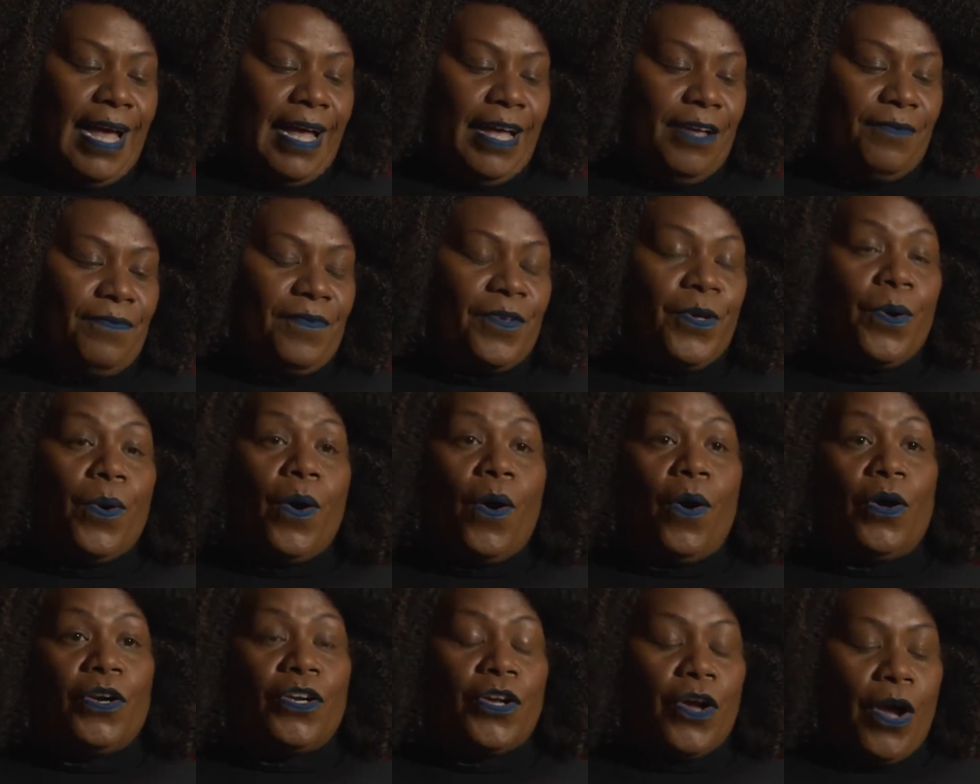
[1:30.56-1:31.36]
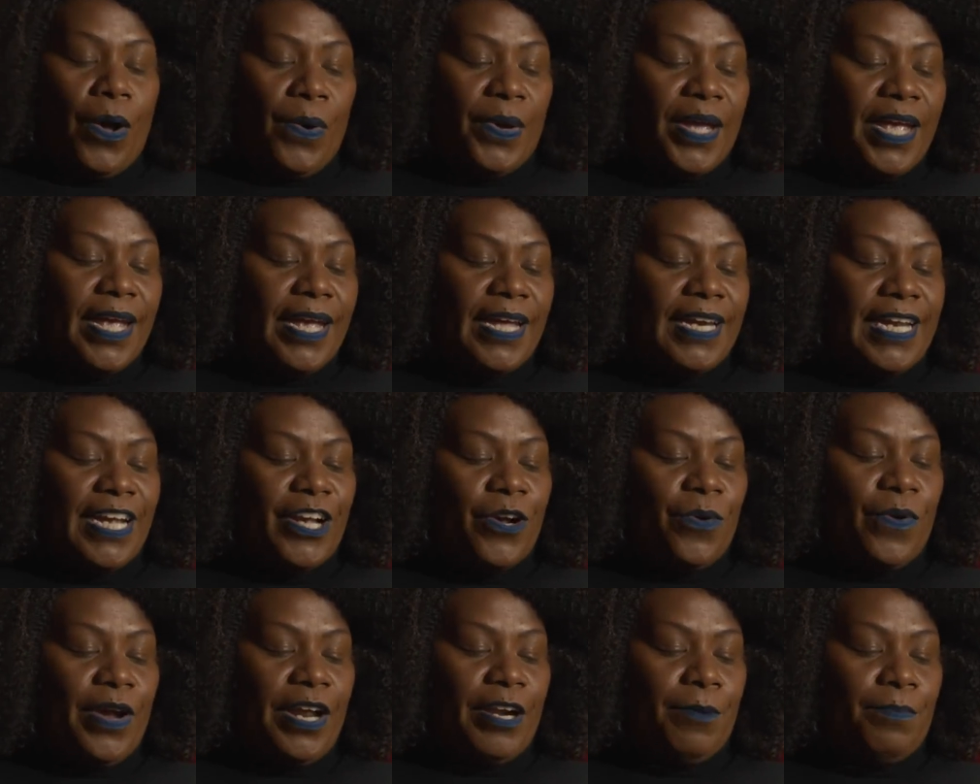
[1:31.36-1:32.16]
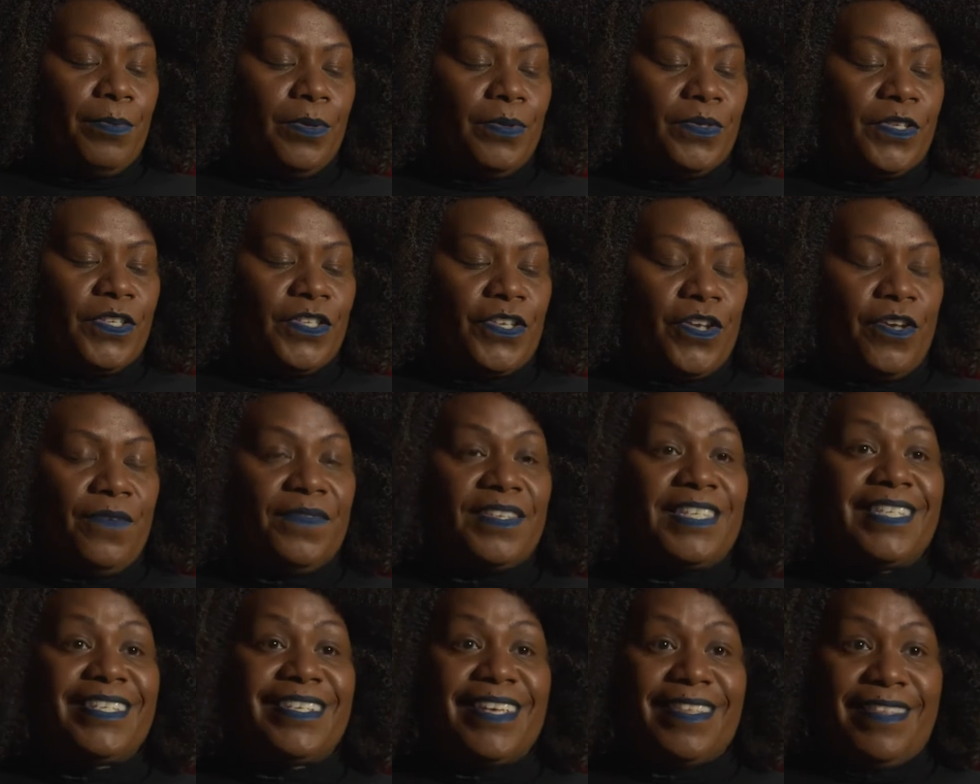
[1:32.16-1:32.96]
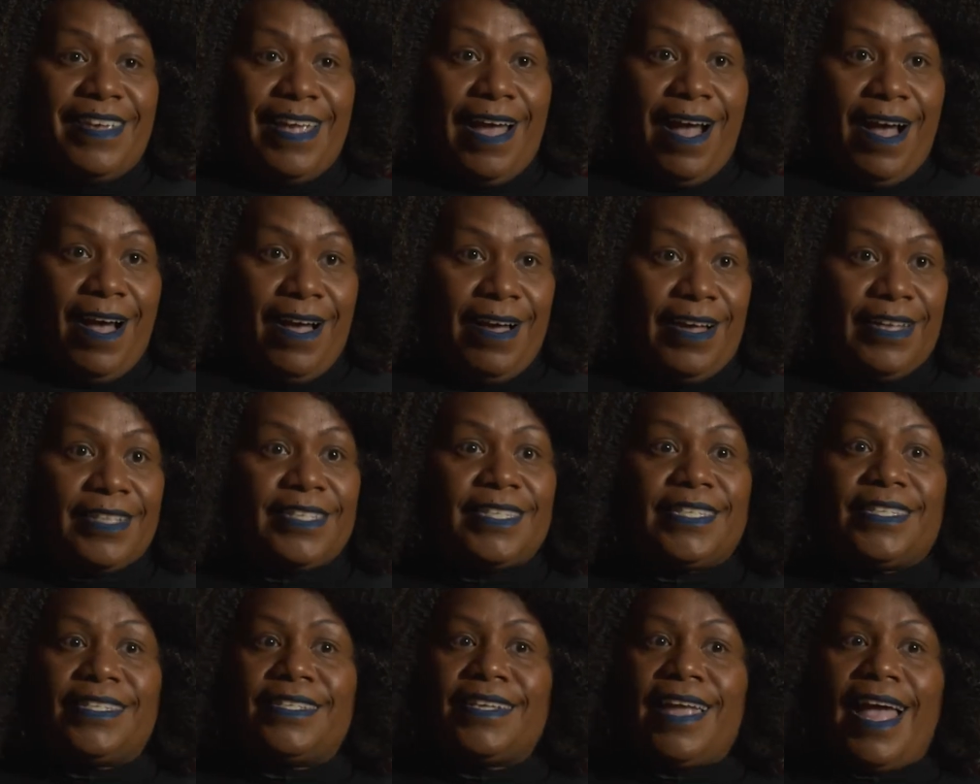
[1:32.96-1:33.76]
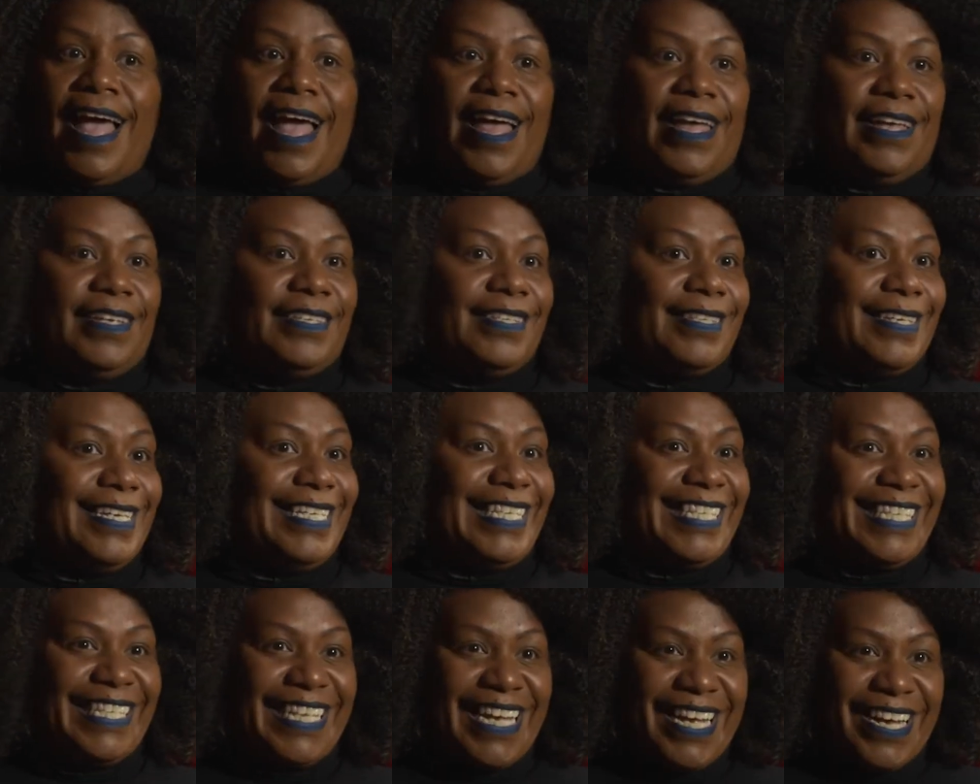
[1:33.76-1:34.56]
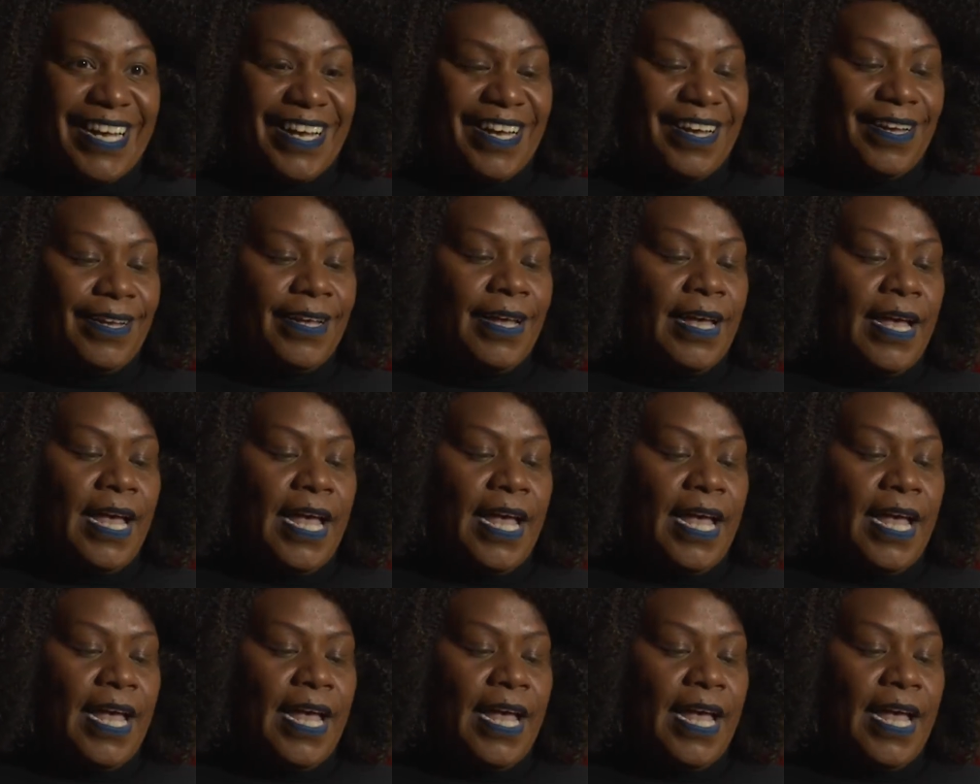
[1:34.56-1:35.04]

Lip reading: for your ongoing and incredible service to the arts as a singer,